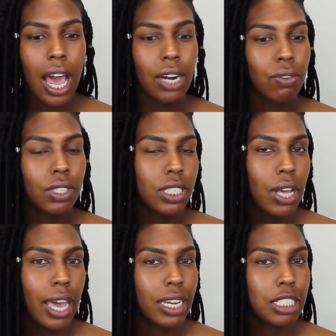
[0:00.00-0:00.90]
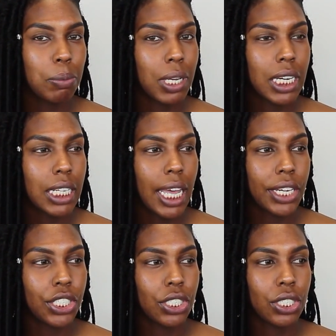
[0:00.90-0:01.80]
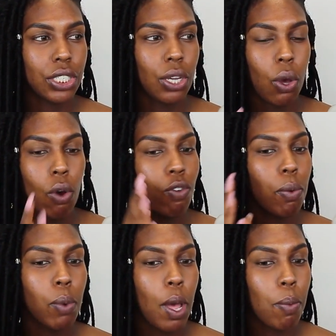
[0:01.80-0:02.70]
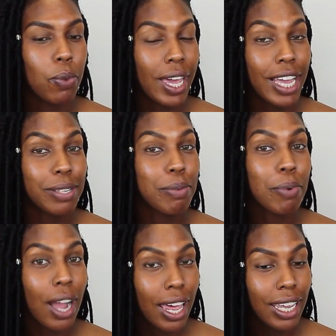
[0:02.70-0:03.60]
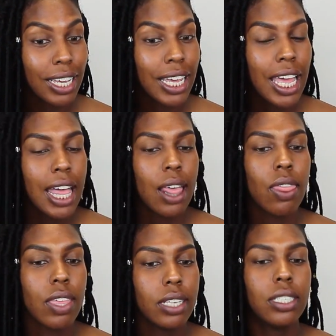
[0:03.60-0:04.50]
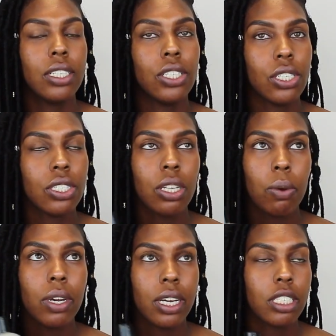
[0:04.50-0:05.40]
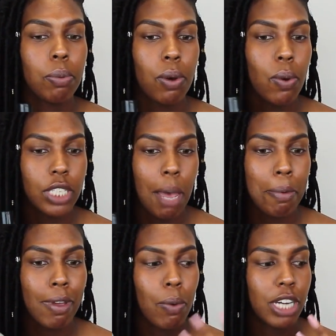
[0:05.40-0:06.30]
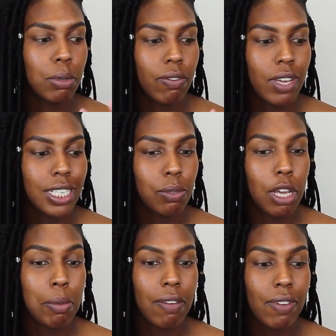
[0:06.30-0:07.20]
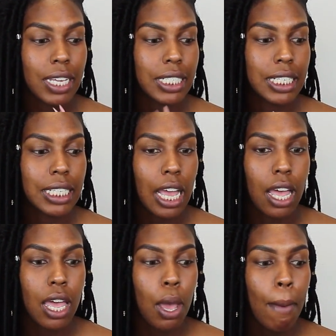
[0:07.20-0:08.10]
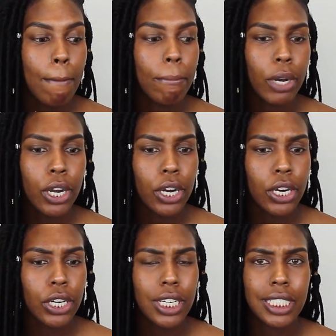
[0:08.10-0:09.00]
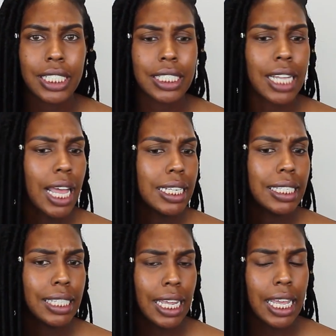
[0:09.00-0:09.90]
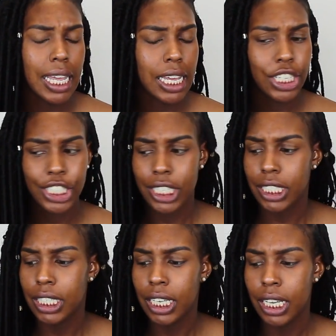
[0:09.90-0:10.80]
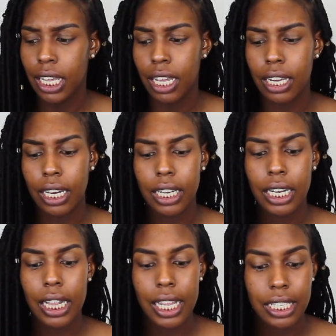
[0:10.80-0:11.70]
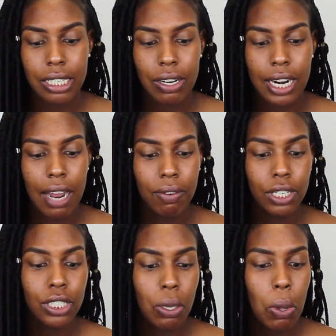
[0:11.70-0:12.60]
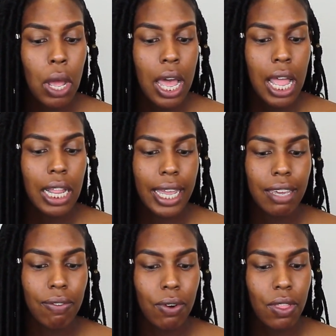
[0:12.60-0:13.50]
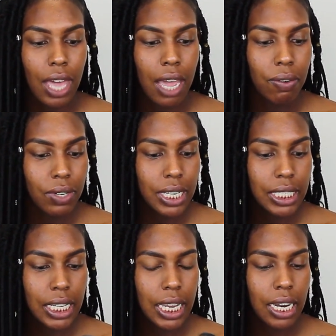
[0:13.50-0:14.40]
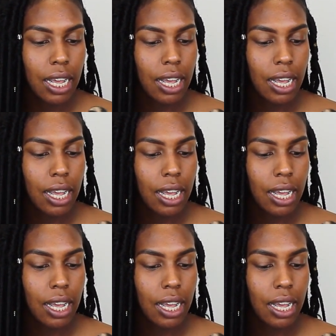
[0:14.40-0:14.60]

I don't really know how to explain it, like just overwhelmed, I guess, with product this is just so good to put on top of it and wash my face away. My face does not burn, it does not sting. It's just a good cleanser and I really do like it for that reason